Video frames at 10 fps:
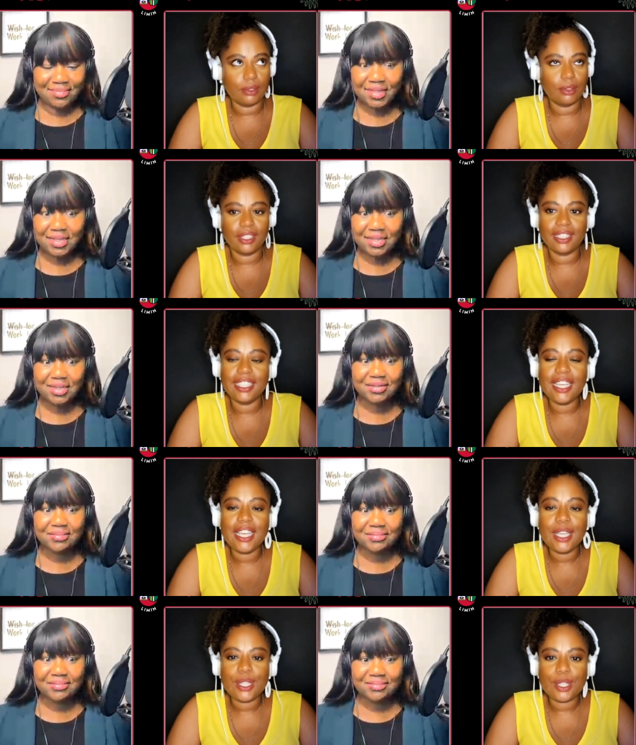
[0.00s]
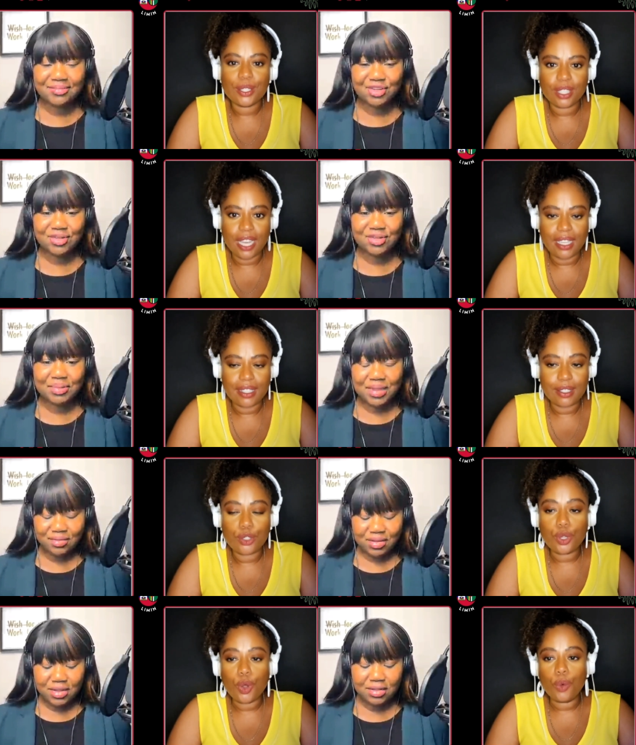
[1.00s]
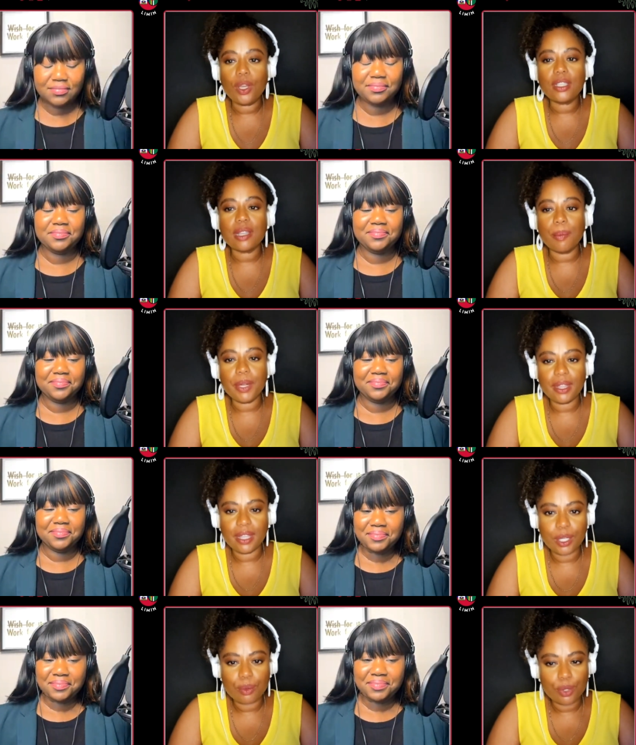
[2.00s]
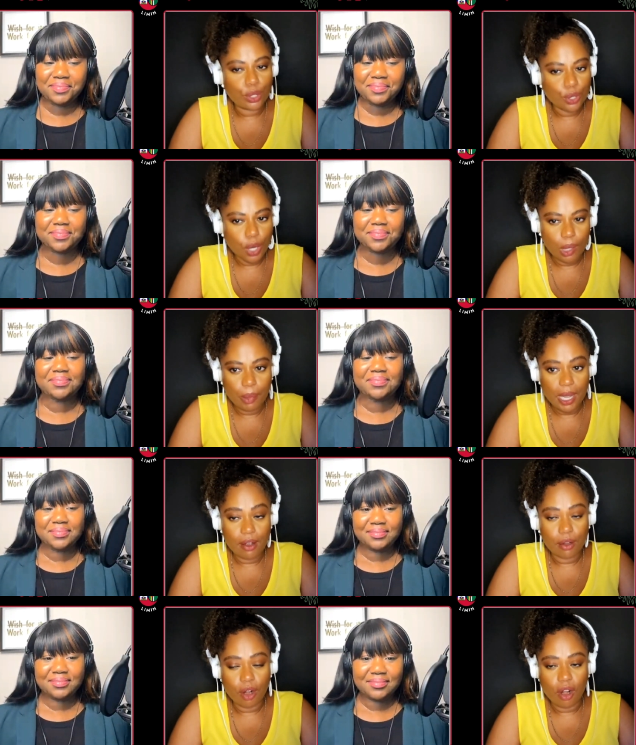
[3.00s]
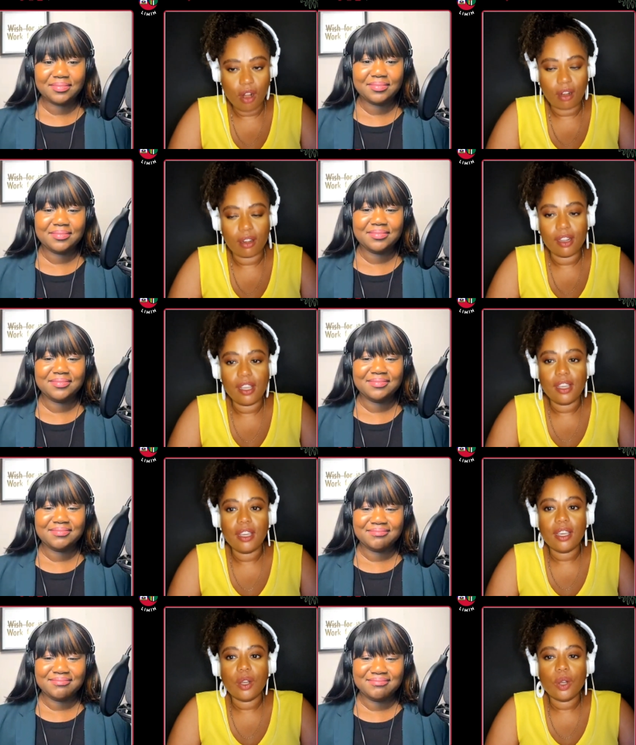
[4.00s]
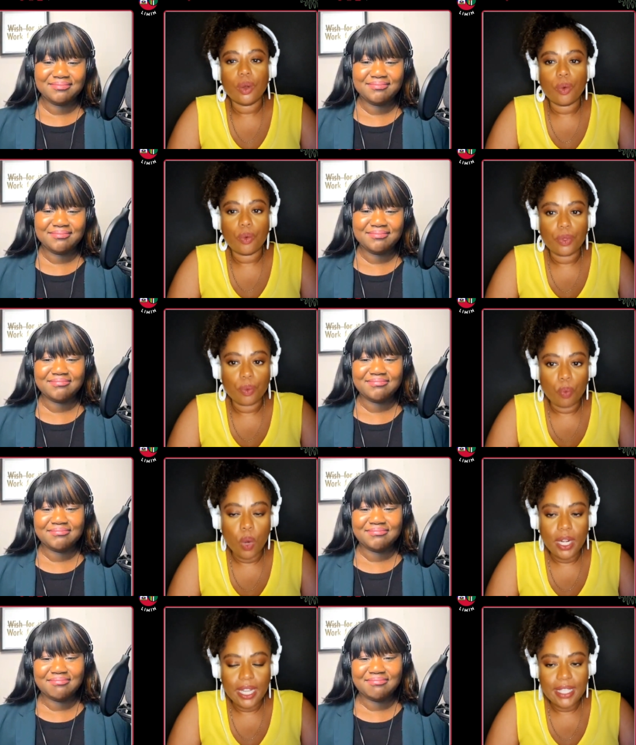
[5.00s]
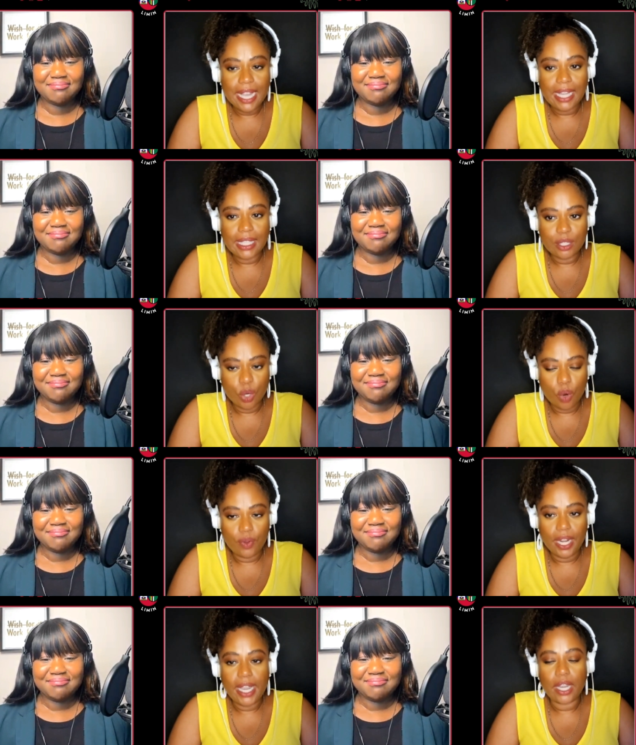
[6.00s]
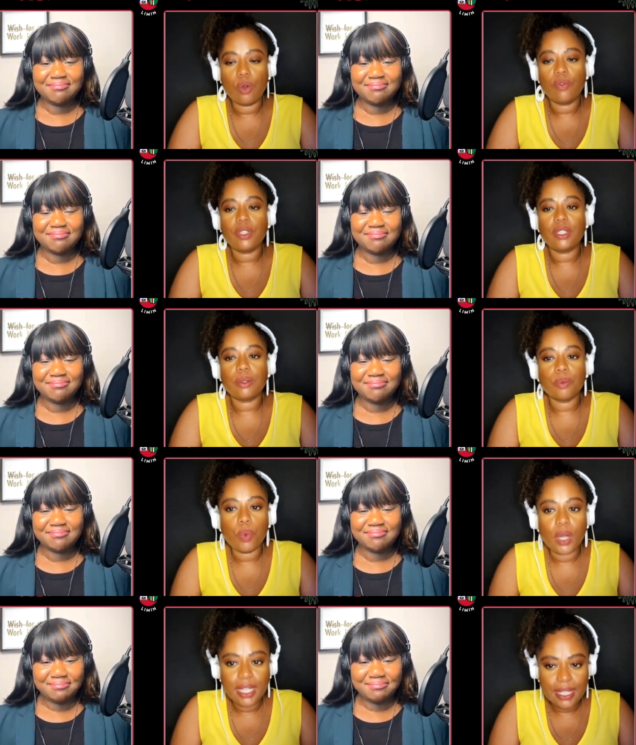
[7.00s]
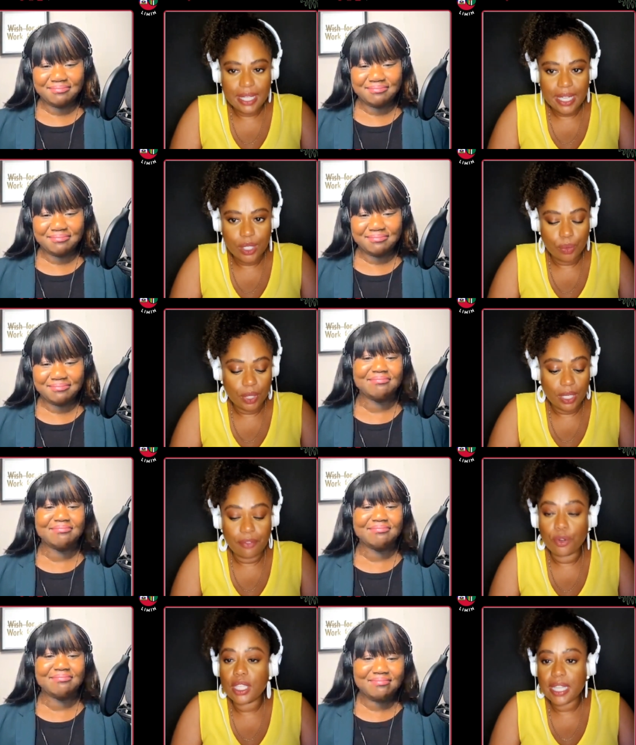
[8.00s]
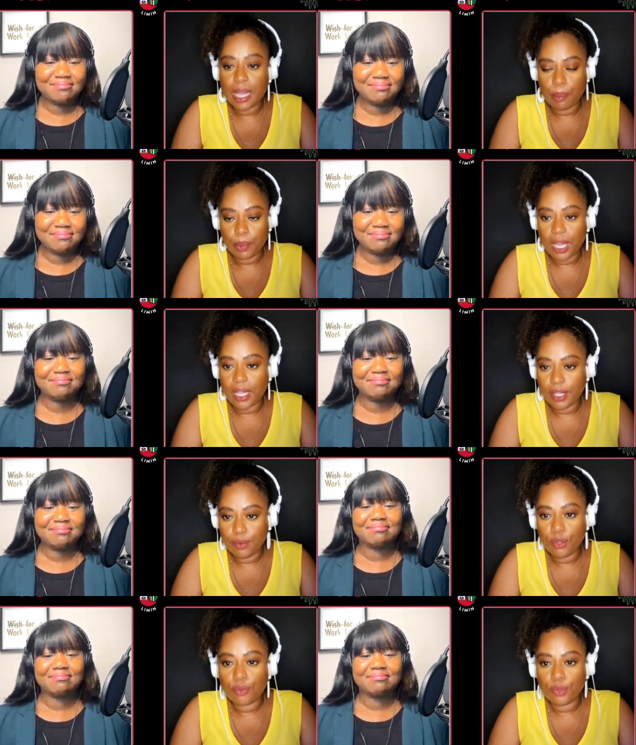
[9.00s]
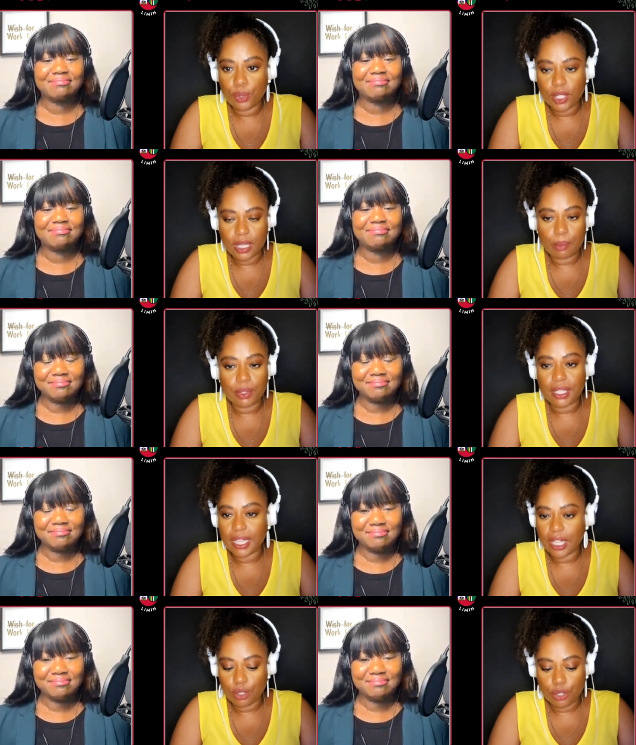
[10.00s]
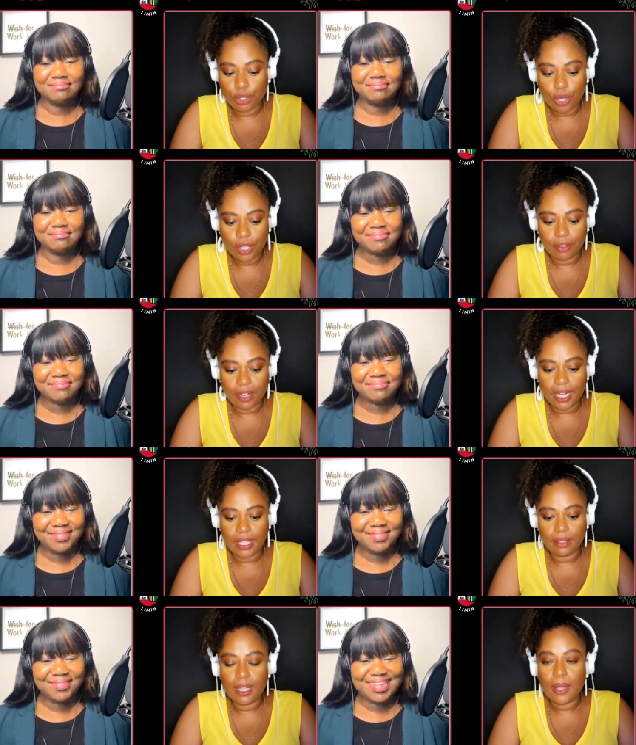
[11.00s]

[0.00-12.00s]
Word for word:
Speaker 1: Lord. Yeah. Yes. So some of the things we're going to talk about are what exactly is the COVID hangover? What entails with it? For example, I'll give you a few examples to get us started, right?